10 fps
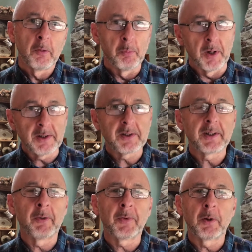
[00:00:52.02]
But
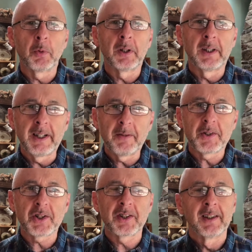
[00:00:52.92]
if there were
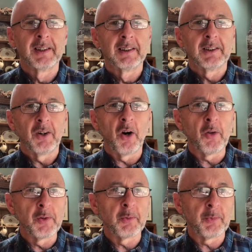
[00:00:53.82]
leaves
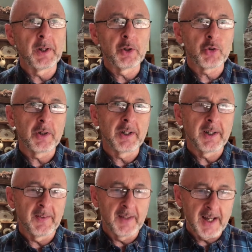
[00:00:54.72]
on the fig
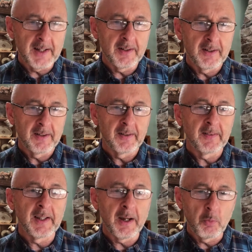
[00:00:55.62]
tree, then
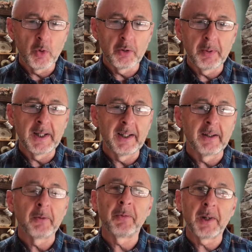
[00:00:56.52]
there would be
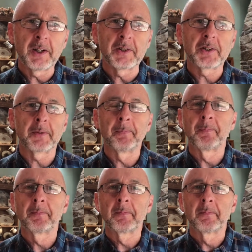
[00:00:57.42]
figs.
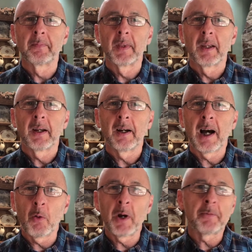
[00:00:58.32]

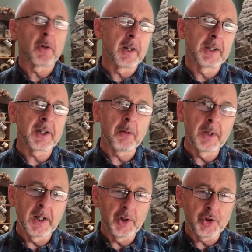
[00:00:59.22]
However, on
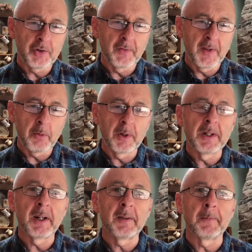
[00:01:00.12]
examination, there were
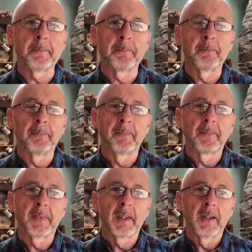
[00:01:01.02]
none.
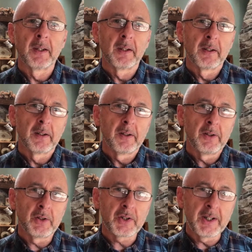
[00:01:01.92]

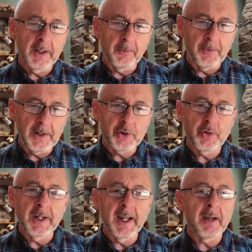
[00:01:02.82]
You see, the fig
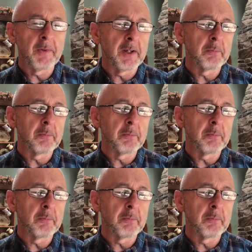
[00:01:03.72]
tree gave the